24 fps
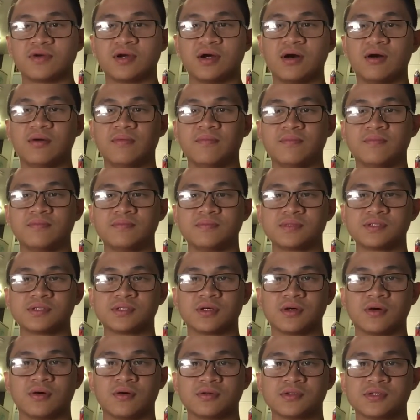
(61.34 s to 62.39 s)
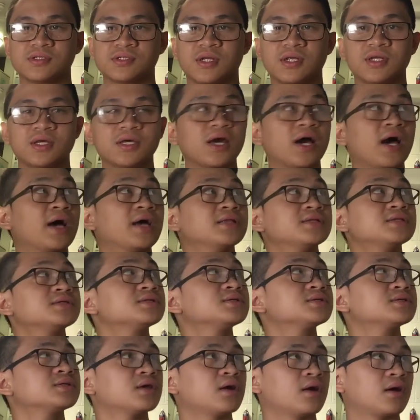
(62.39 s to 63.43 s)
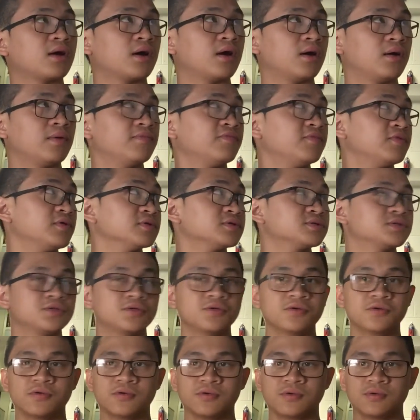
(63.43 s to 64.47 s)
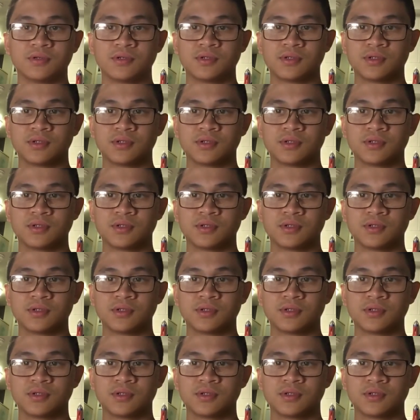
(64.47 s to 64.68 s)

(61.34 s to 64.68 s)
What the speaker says: for help, so study guides are helpful too.